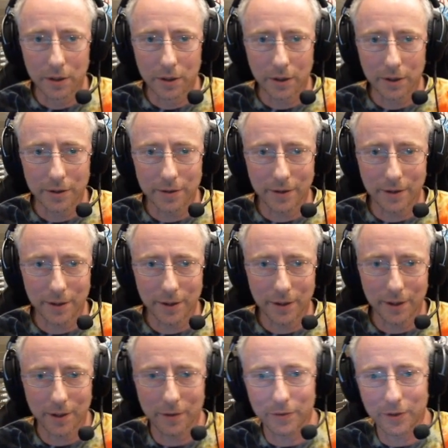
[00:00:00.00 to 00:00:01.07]
Because I think they
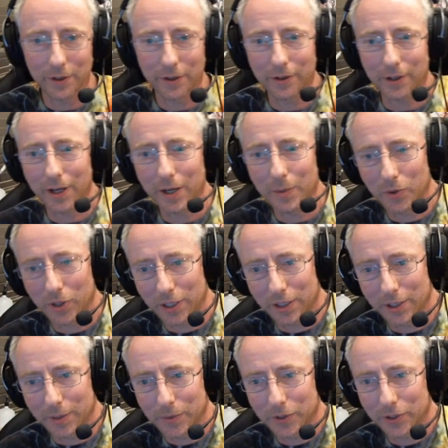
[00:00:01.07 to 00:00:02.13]
have another Chimera
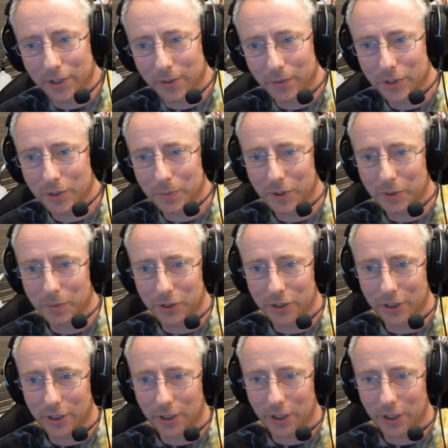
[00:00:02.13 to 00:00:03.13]
Eclipse. So that was a big mistake